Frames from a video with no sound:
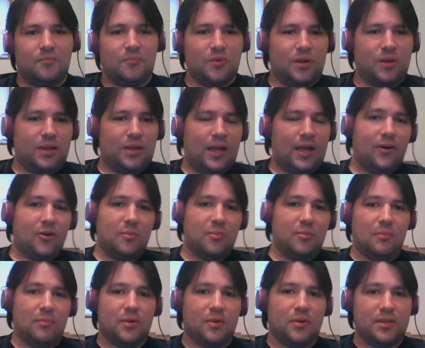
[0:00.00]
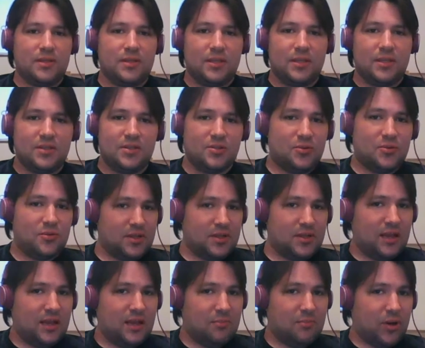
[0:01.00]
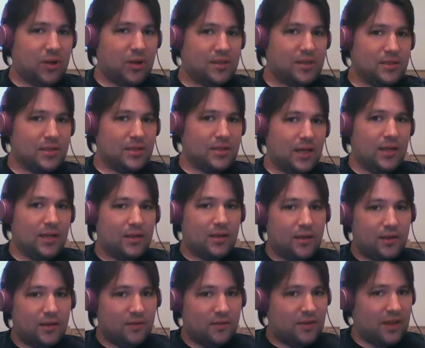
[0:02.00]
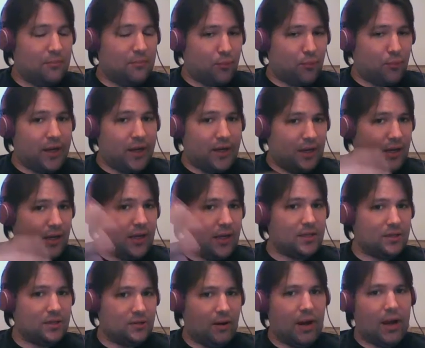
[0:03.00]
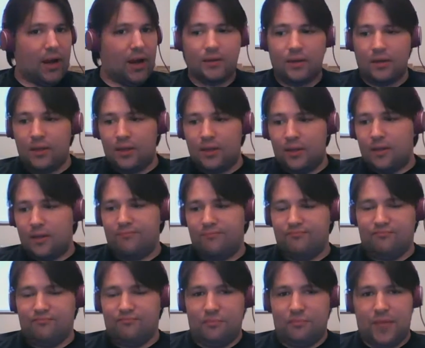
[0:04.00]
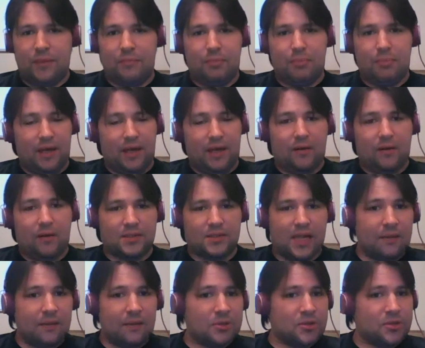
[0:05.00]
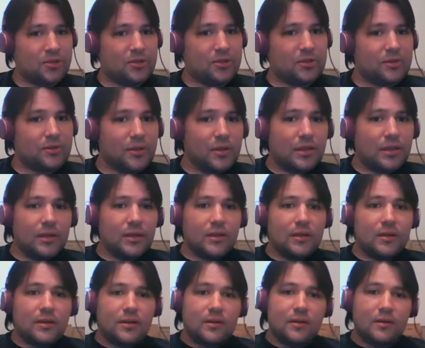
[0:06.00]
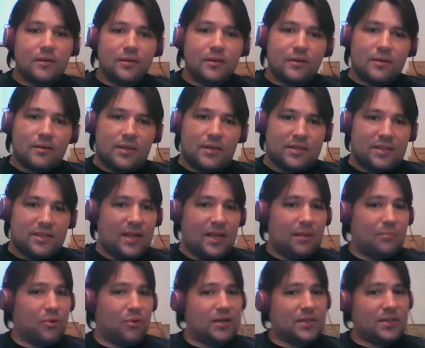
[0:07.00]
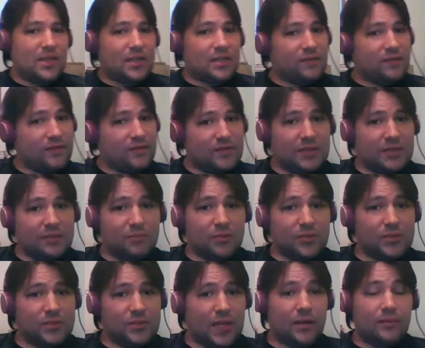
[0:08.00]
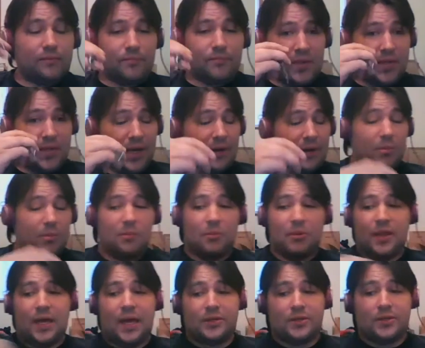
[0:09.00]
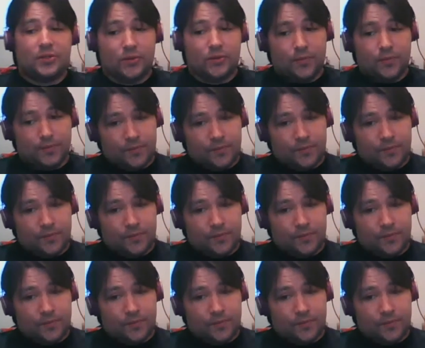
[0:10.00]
You got to remember, this is through the Daybreak Society. If they break contract, they pay all damages because the Daybreak takes 15%. You got to remember that too.